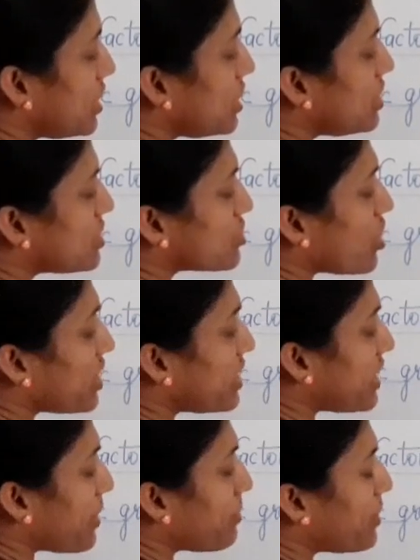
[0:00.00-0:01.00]
It is not
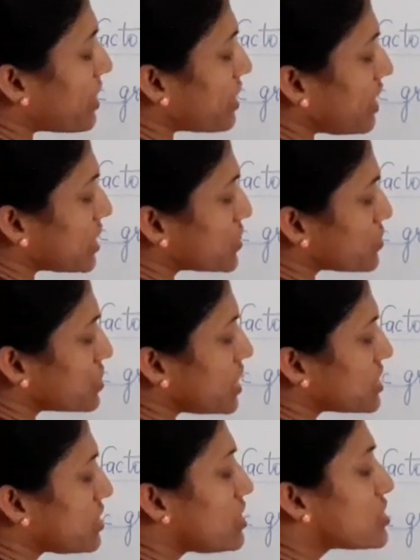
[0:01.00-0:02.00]
a temporary
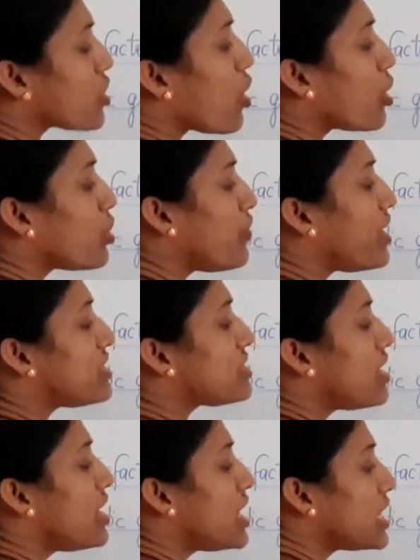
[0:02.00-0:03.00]
association, it's
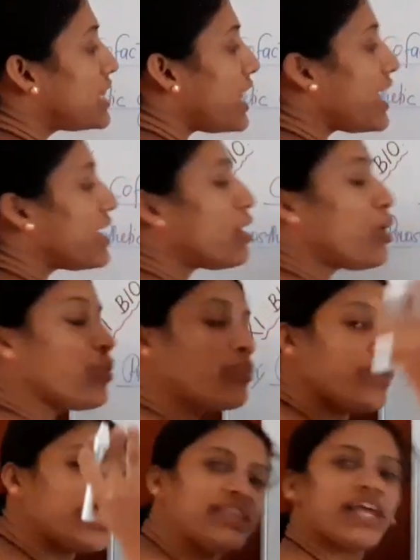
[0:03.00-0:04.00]
always there
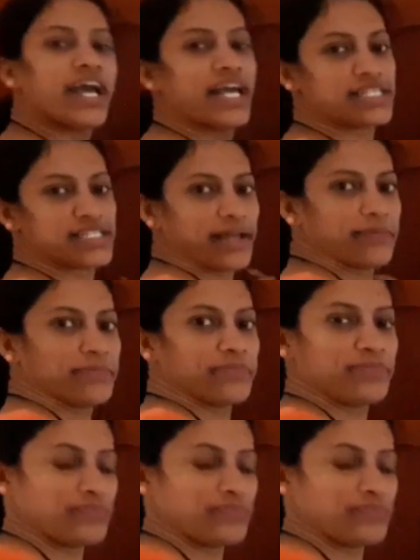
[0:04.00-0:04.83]
with the enzyme.